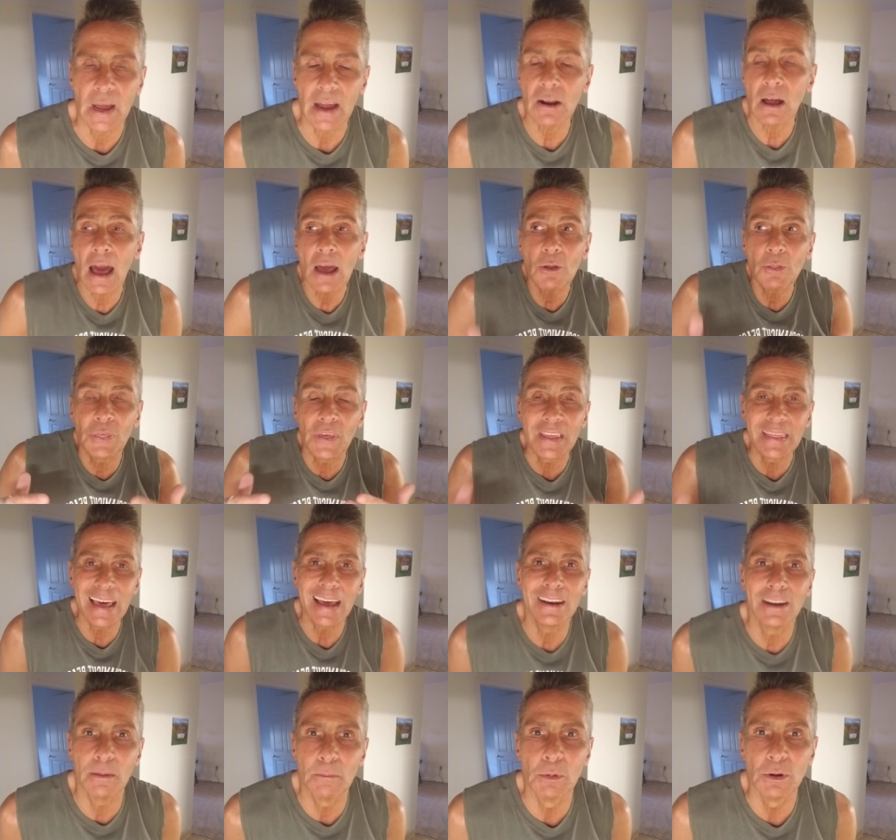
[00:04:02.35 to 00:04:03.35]
I don't, I don't think
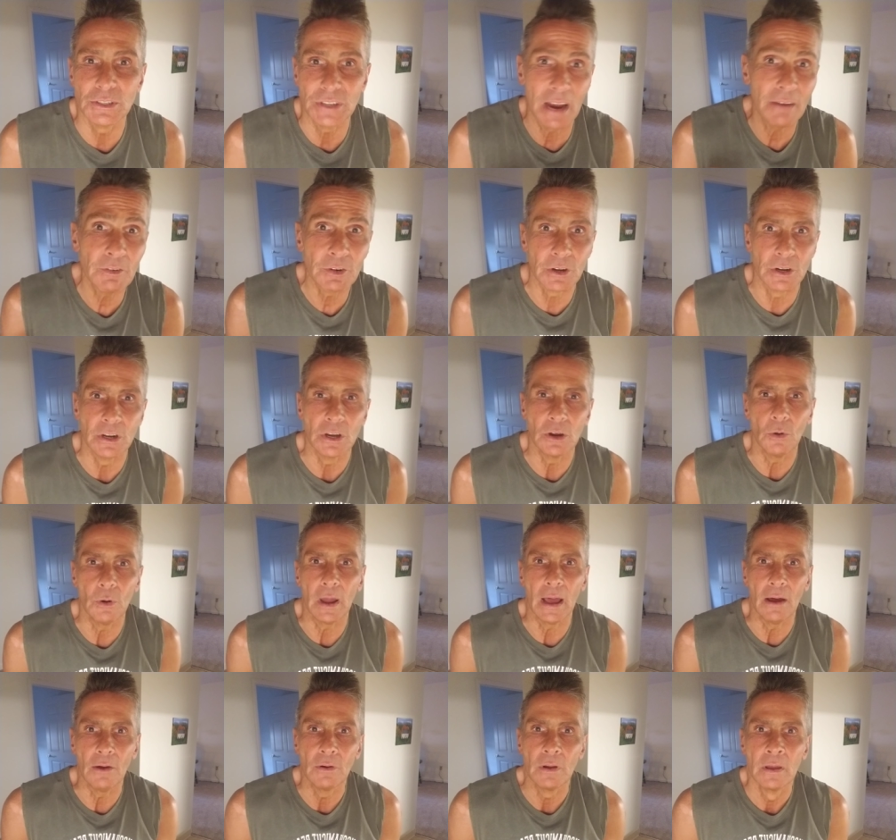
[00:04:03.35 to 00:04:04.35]
that number is ever going to go
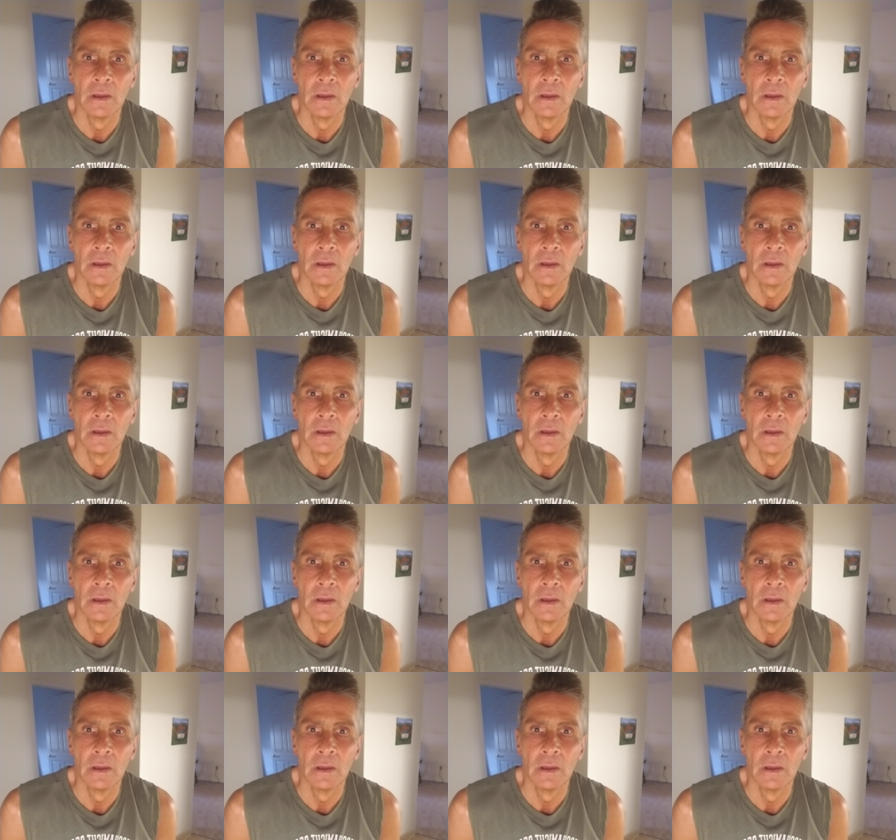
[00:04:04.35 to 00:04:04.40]
down.